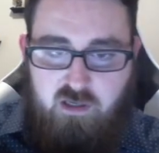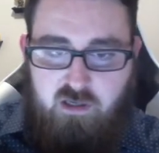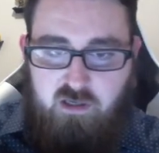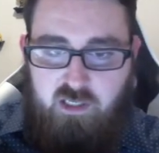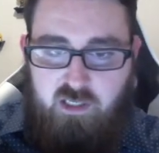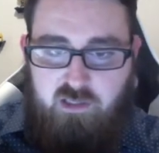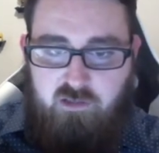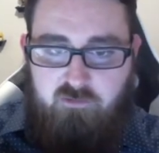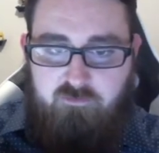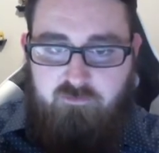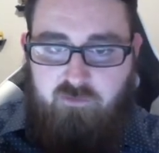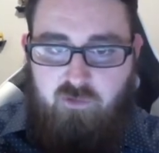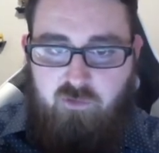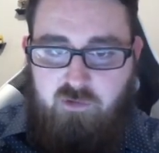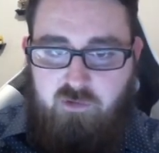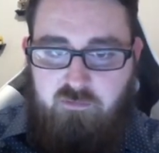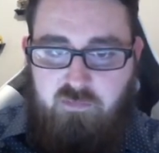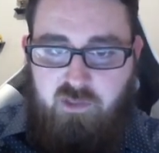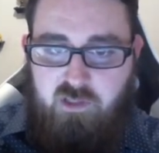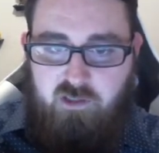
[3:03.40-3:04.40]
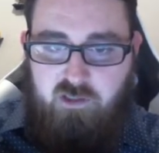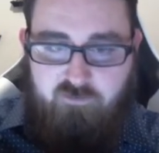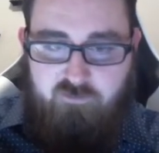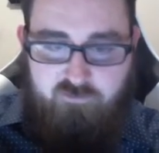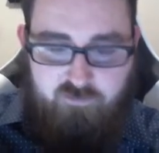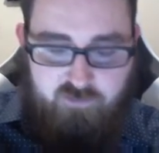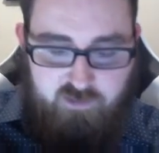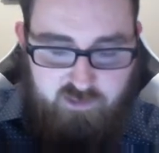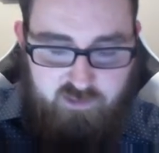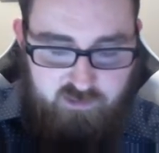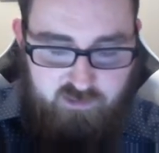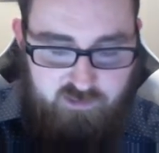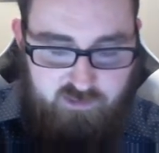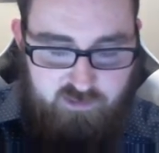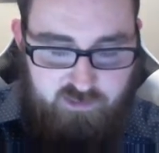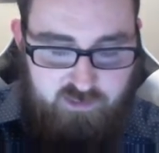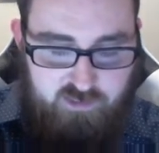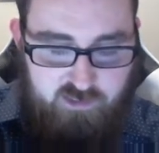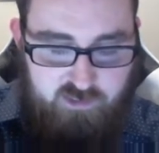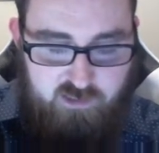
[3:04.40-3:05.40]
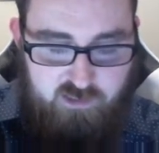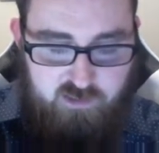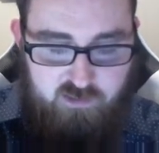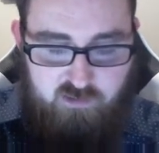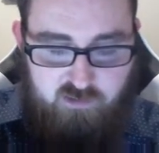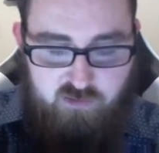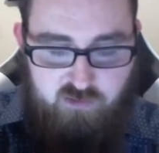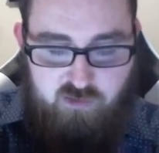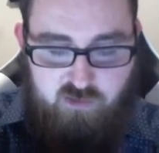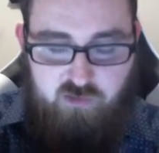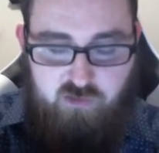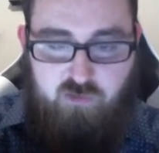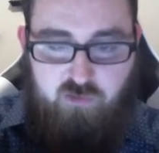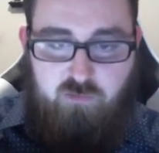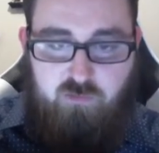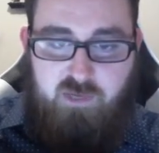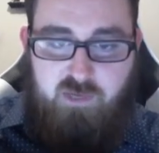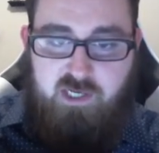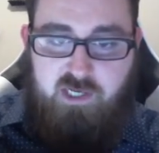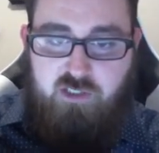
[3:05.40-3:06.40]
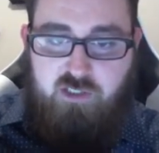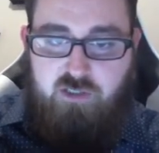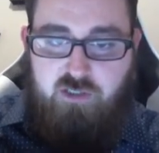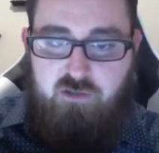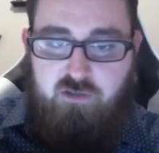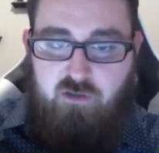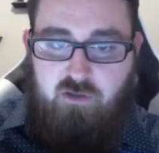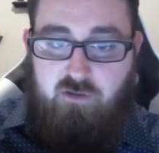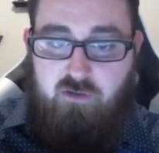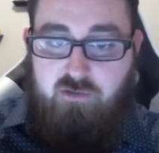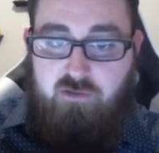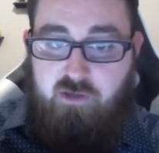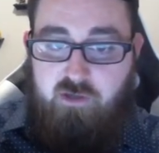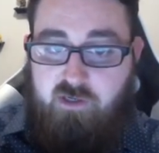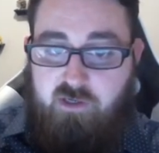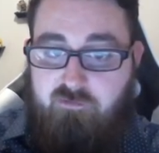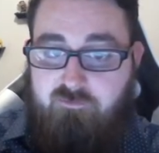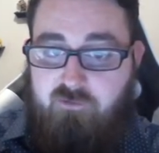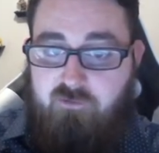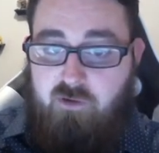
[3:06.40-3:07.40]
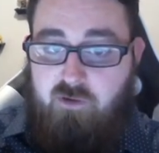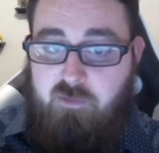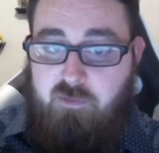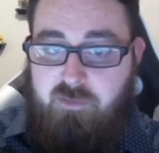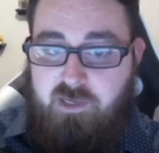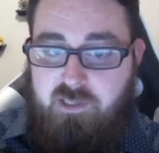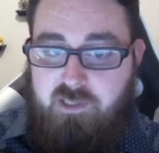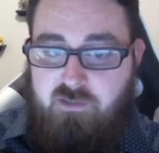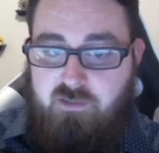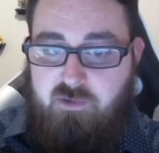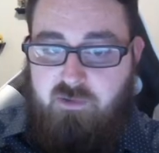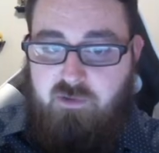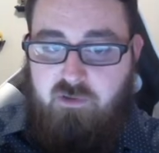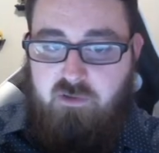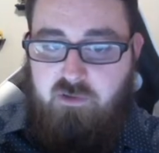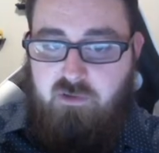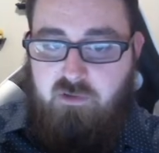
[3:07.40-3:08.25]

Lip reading: in the form of the need to confirm your password.